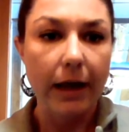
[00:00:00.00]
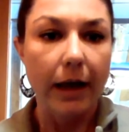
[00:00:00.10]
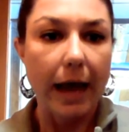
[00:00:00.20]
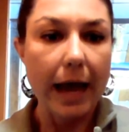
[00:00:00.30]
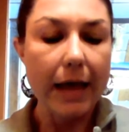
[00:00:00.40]

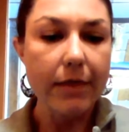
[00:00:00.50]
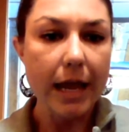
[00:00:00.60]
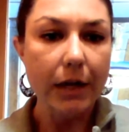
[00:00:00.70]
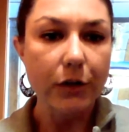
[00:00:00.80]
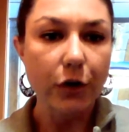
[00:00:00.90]
And
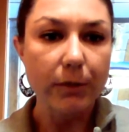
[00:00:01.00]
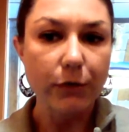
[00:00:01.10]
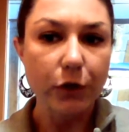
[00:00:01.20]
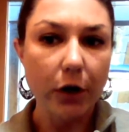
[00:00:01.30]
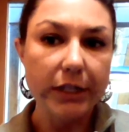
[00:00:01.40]
then in terms of
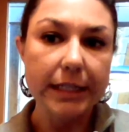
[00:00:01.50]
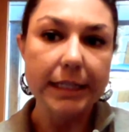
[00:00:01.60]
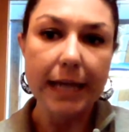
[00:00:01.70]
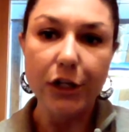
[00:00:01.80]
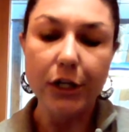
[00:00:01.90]
charging
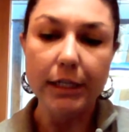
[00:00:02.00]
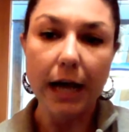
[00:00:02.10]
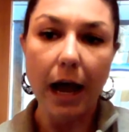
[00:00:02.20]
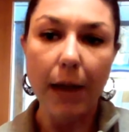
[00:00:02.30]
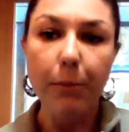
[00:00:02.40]
session
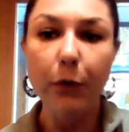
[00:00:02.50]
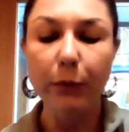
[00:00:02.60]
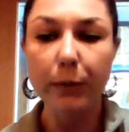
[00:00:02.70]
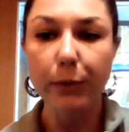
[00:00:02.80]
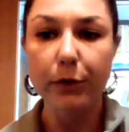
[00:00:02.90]
time, most
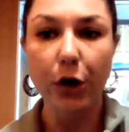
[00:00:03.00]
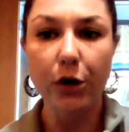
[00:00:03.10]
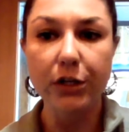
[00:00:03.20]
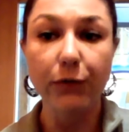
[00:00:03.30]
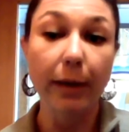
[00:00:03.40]
people are
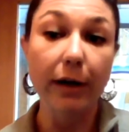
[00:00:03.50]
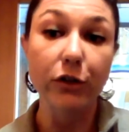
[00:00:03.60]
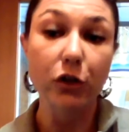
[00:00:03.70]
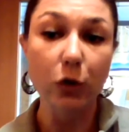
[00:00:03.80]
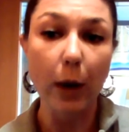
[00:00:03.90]
charging for about
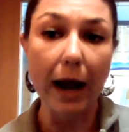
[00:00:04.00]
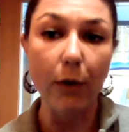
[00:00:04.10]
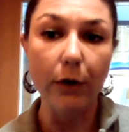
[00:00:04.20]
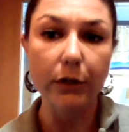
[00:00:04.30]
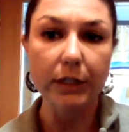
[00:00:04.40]
2
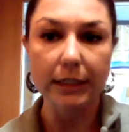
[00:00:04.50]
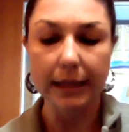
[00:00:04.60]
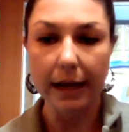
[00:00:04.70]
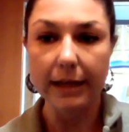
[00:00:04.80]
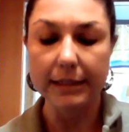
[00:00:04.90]
hours
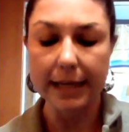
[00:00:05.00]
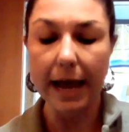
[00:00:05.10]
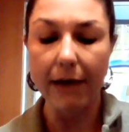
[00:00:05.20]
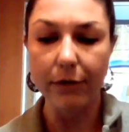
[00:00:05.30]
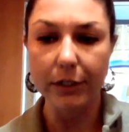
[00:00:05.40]
is the
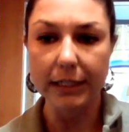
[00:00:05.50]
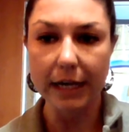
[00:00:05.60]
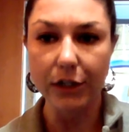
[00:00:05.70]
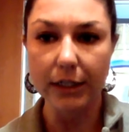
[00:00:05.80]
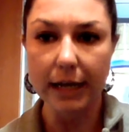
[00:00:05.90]
average
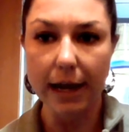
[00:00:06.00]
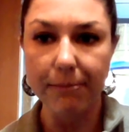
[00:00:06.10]
session time.